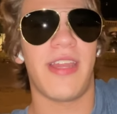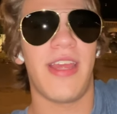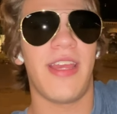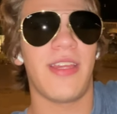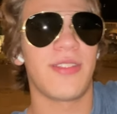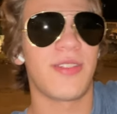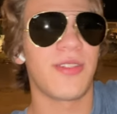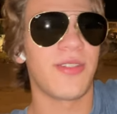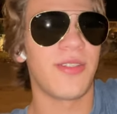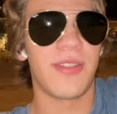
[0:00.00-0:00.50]

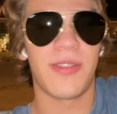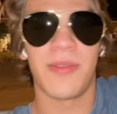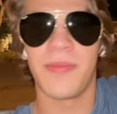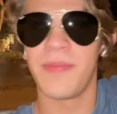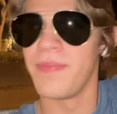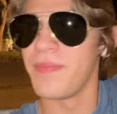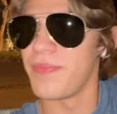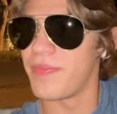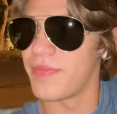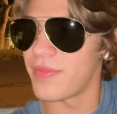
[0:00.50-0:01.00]
actor.
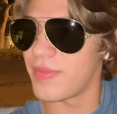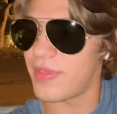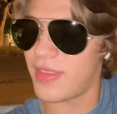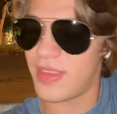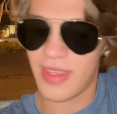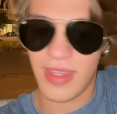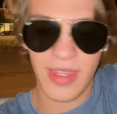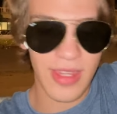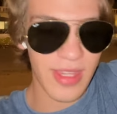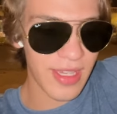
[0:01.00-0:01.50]

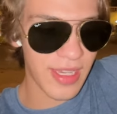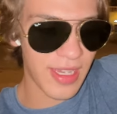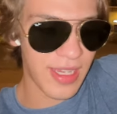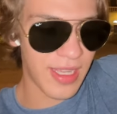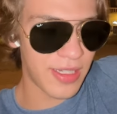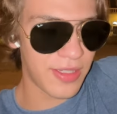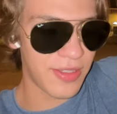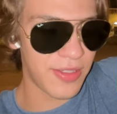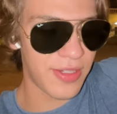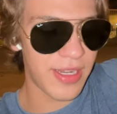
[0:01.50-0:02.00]

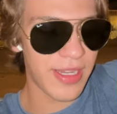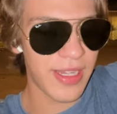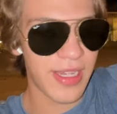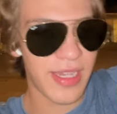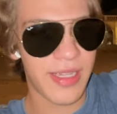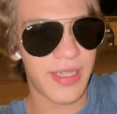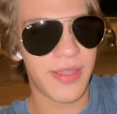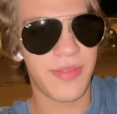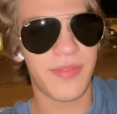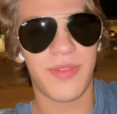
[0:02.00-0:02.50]
And today I
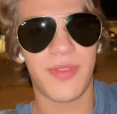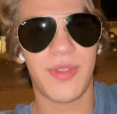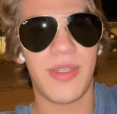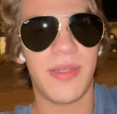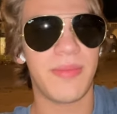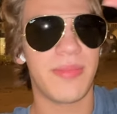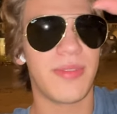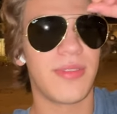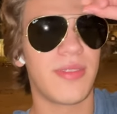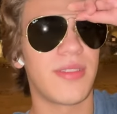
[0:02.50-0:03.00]
have
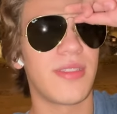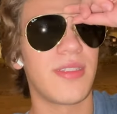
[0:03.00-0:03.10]
dreams.